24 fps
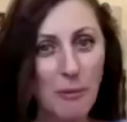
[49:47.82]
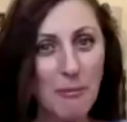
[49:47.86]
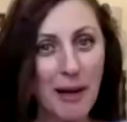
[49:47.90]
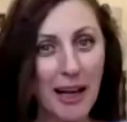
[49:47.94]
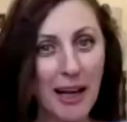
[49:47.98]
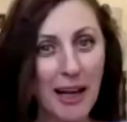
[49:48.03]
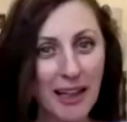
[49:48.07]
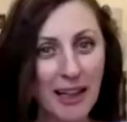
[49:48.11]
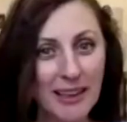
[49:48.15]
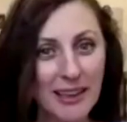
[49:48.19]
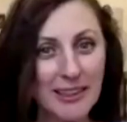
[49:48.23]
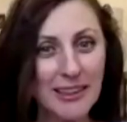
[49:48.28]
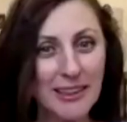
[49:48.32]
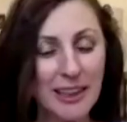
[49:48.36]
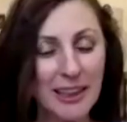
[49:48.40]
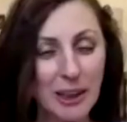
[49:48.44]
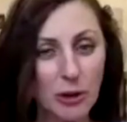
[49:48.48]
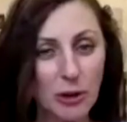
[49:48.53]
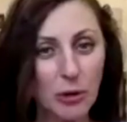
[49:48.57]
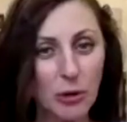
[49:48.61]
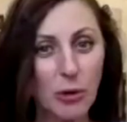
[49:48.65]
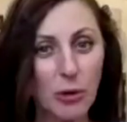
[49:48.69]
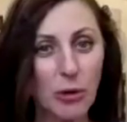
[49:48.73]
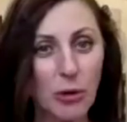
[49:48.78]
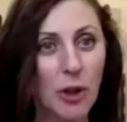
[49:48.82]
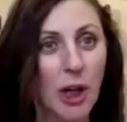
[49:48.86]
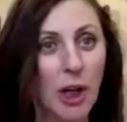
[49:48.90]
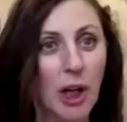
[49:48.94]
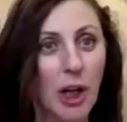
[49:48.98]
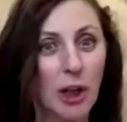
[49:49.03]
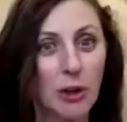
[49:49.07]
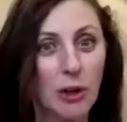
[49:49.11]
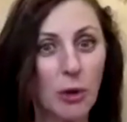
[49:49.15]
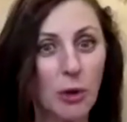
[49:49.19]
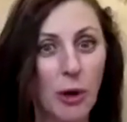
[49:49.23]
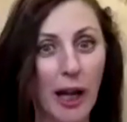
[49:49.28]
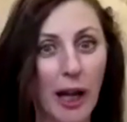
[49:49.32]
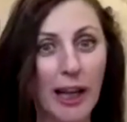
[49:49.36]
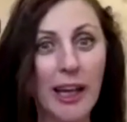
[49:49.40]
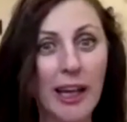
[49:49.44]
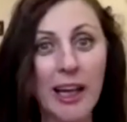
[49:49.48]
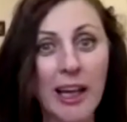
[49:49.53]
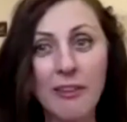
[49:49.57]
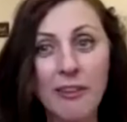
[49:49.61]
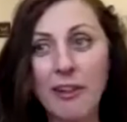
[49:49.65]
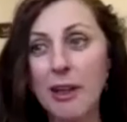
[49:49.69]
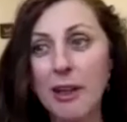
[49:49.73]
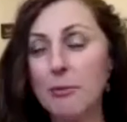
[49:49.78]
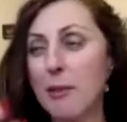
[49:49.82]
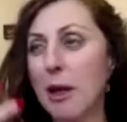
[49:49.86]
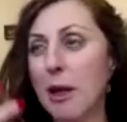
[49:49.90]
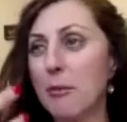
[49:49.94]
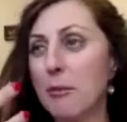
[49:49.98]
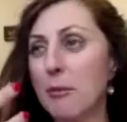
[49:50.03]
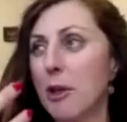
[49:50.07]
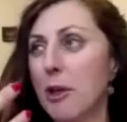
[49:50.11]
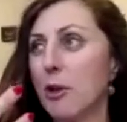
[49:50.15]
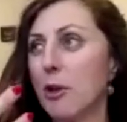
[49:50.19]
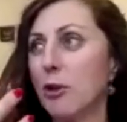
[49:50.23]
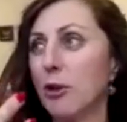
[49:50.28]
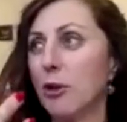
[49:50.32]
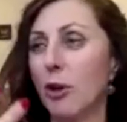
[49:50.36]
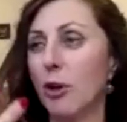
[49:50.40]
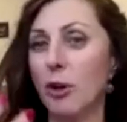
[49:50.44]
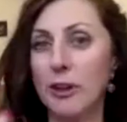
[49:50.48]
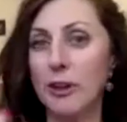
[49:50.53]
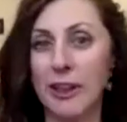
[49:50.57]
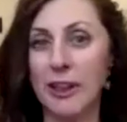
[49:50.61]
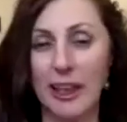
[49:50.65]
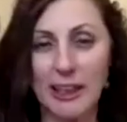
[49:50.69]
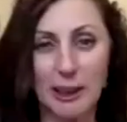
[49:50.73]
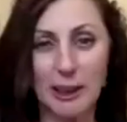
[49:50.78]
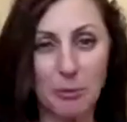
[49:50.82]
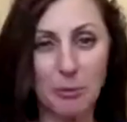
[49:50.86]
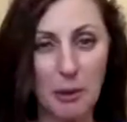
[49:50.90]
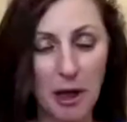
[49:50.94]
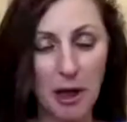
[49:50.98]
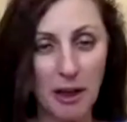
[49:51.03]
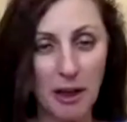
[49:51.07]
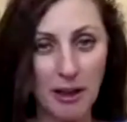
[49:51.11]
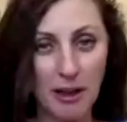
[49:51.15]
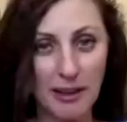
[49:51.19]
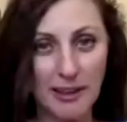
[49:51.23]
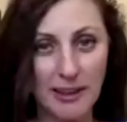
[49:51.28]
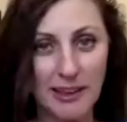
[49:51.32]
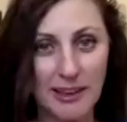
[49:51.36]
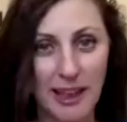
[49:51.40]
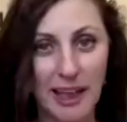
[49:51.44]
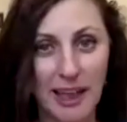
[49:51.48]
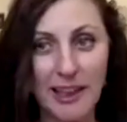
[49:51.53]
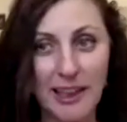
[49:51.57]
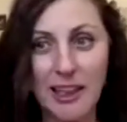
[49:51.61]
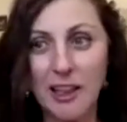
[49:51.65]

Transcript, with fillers: amazing to, to even maybe you don't experience that,